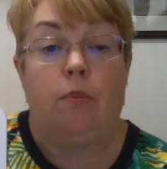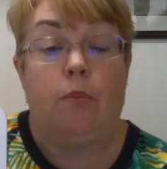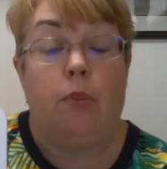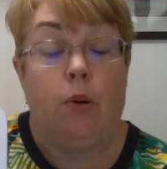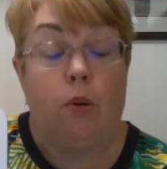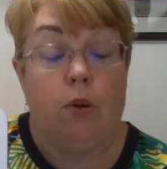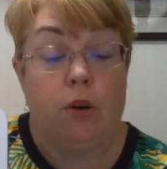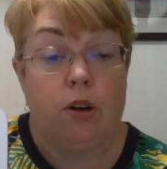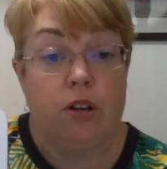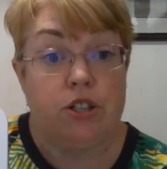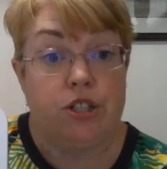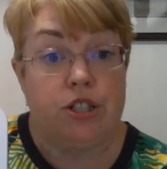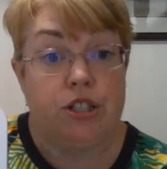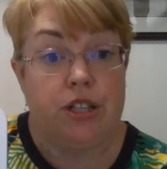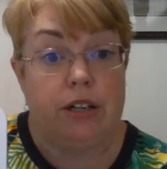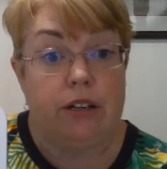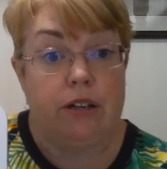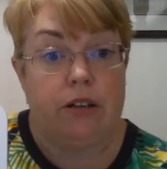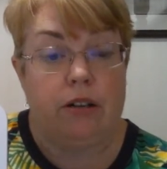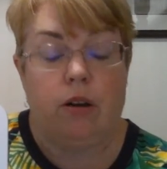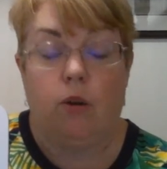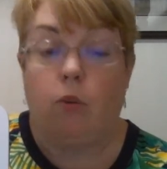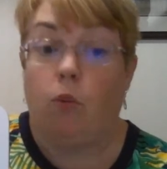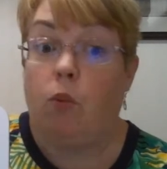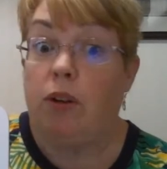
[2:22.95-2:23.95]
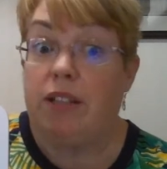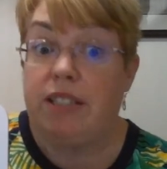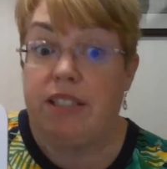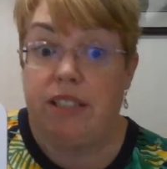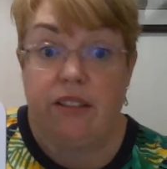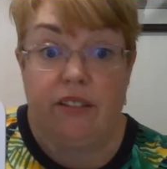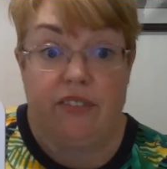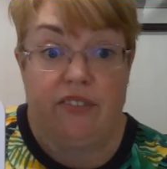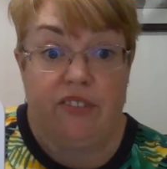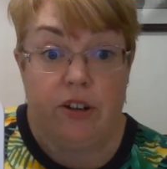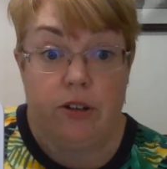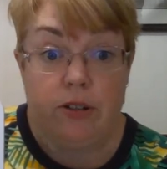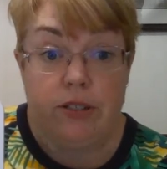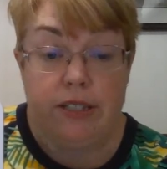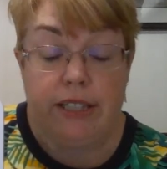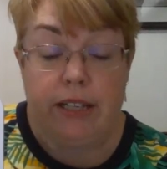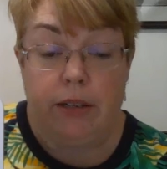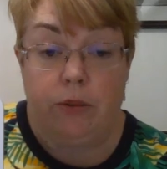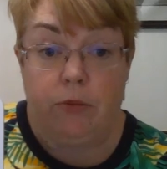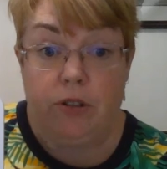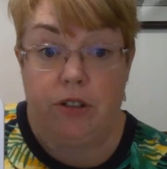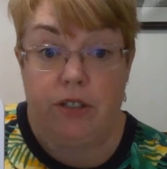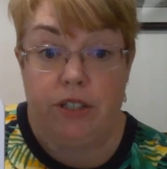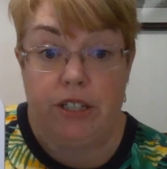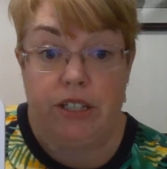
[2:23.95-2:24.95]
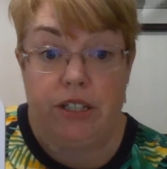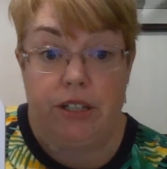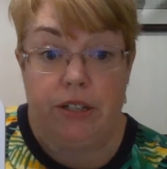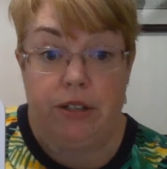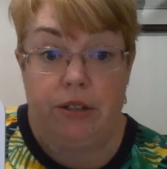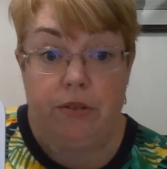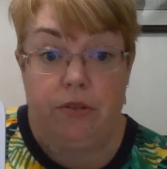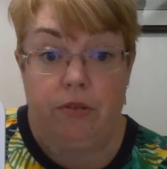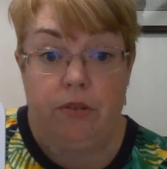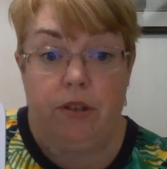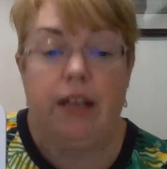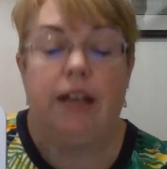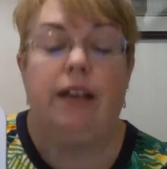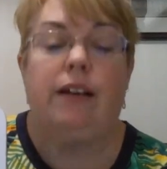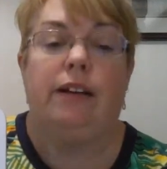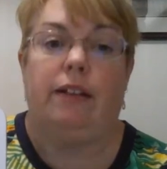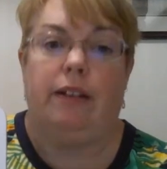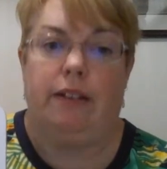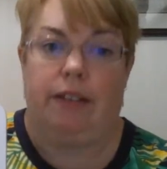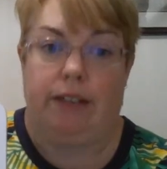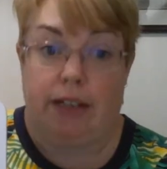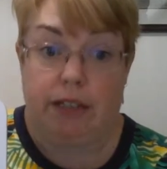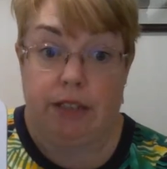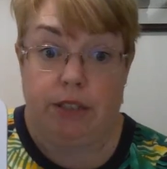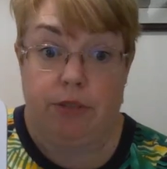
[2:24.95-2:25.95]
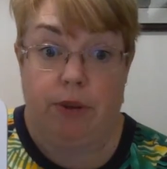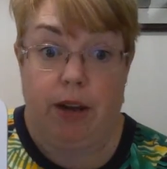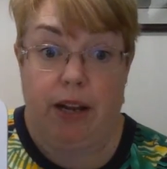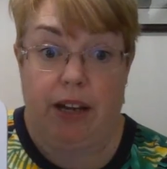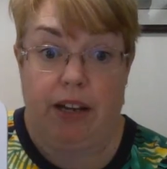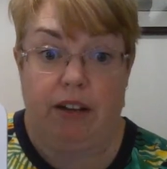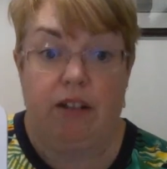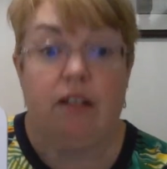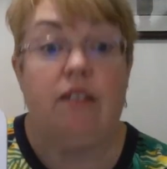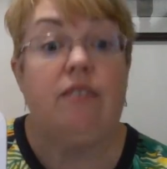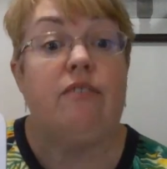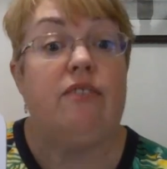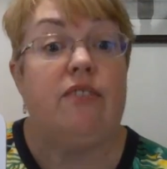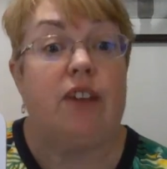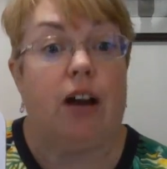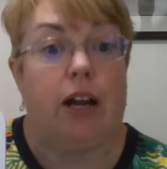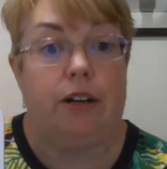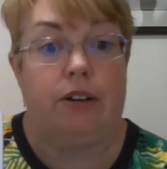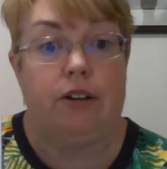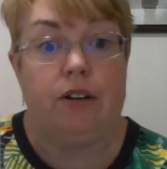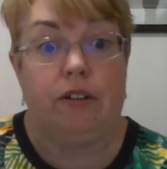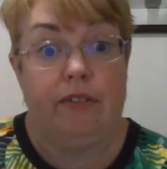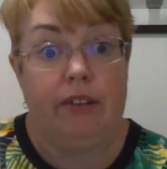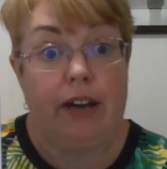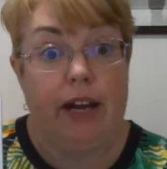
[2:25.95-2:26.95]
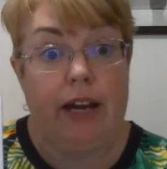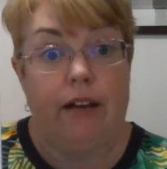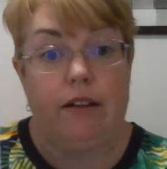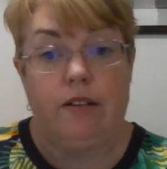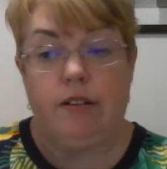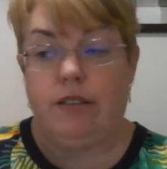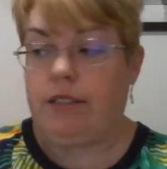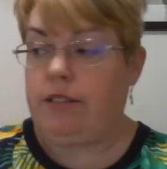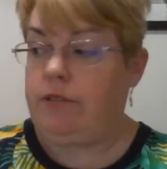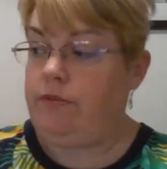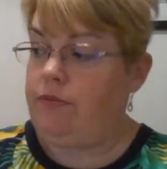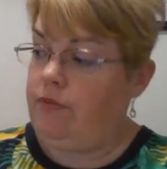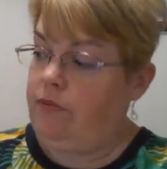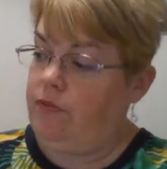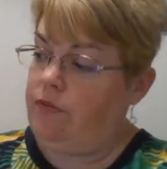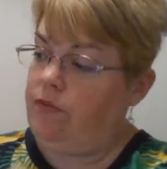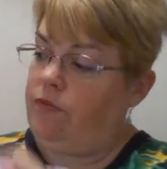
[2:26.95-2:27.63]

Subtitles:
Portion. What's the first thing we're to do? That's right, find our vowels.